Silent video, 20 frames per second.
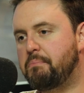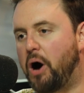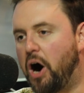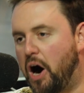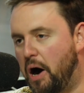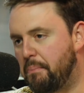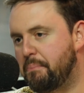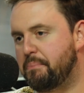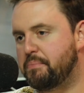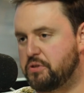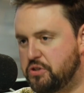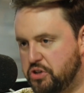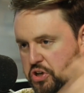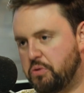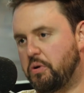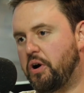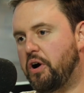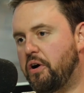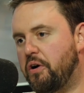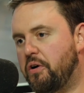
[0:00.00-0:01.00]
pop
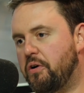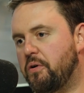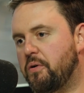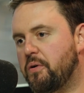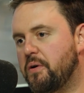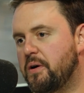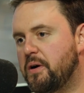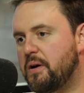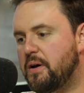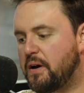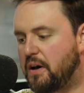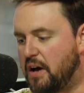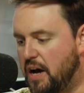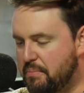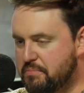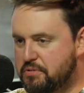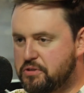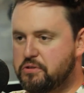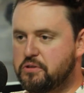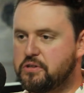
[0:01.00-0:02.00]
duo,
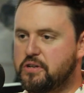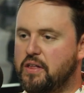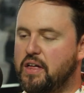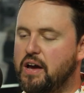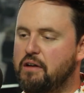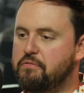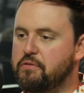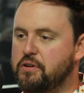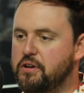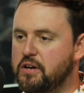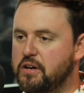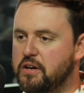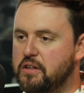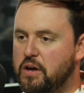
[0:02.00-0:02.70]
comes to South Africa.